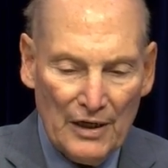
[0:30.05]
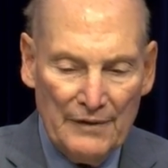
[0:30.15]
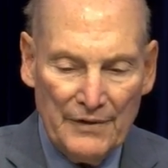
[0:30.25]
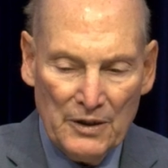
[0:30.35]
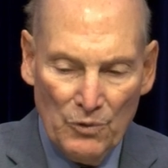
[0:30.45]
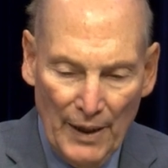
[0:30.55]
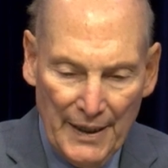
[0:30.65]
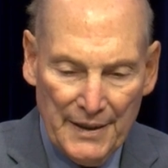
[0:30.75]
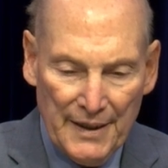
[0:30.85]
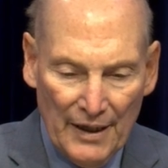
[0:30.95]
I have a
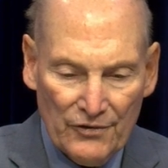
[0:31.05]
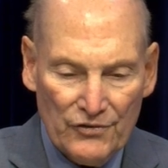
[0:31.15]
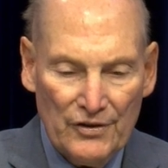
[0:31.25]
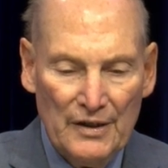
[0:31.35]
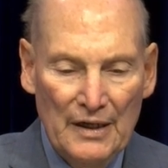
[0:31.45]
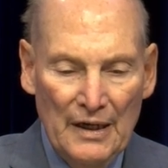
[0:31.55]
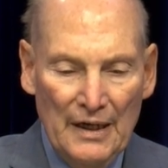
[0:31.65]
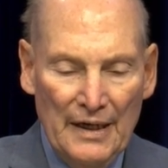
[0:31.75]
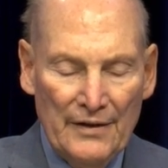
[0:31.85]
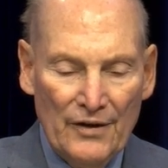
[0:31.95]
great guest
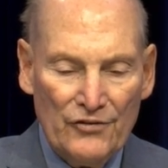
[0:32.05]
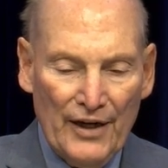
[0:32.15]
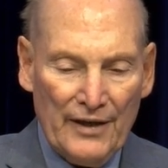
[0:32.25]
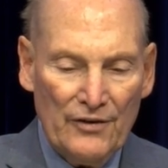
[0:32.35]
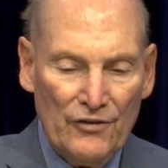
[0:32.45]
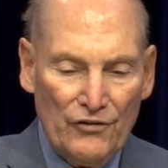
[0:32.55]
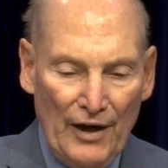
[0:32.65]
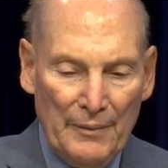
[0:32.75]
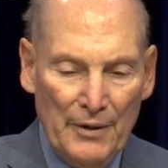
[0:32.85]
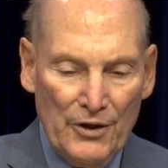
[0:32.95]
in the second
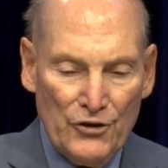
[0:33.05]
segment of the